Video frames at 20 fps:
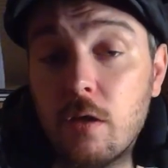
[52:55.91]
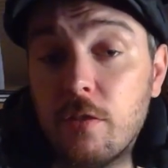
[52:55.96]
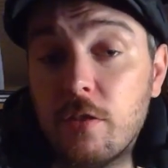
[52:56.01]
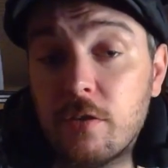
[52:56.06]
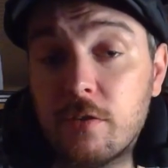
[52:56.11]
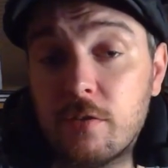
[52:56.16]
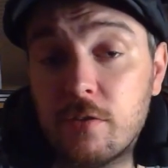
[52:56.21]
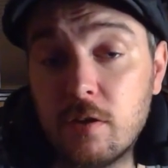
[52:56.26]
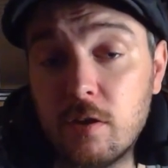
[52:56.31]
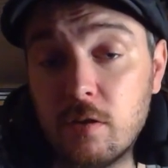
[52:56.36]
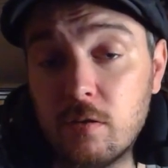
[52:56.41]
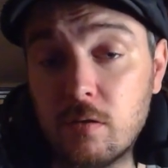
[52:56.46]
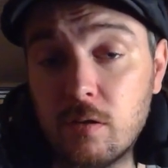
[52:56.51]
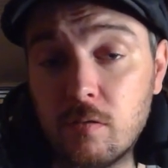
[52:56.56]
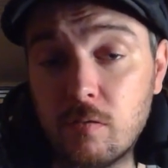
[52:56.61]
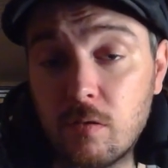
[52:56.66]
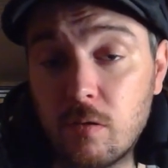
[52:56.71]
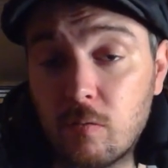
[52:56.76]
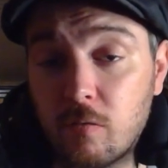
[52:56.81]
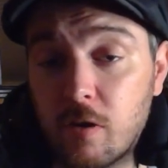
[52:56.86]
The
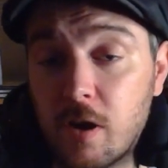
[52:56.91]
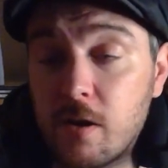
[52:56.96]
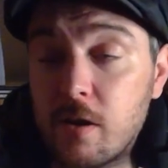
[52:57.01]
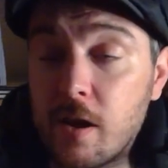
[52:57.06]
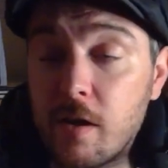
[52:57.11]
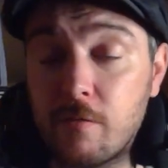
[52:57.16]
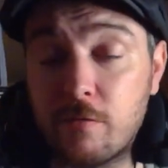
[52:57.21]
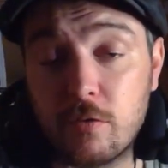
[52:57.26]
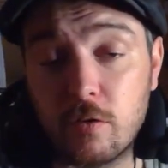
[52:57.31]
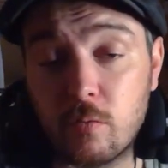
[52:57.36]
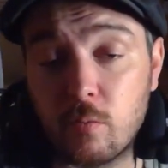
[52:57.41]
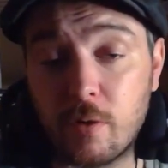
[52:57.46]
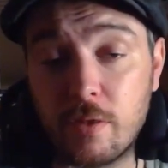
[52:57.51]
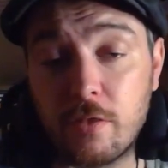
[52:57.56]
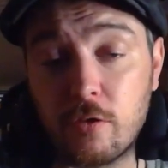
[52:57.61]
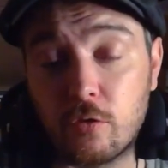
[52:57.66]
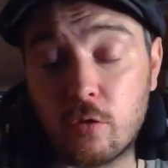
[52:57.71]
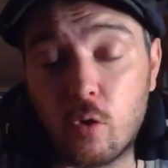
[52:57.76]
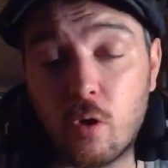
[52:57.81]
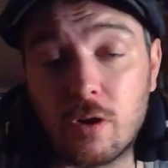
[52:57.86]
scene right after when
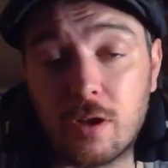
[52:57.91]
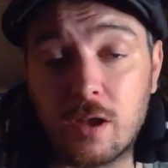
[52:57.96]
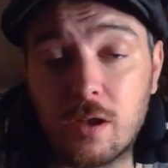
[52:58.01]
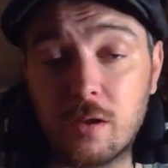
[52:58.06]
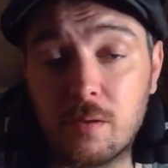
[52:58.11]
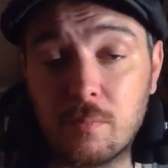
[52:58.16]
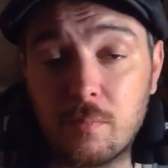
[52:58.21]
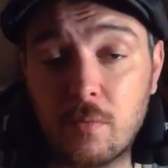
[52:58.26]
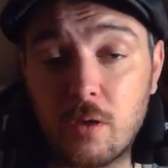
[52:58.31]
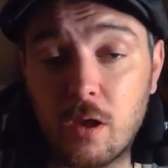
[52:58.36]
they're talking,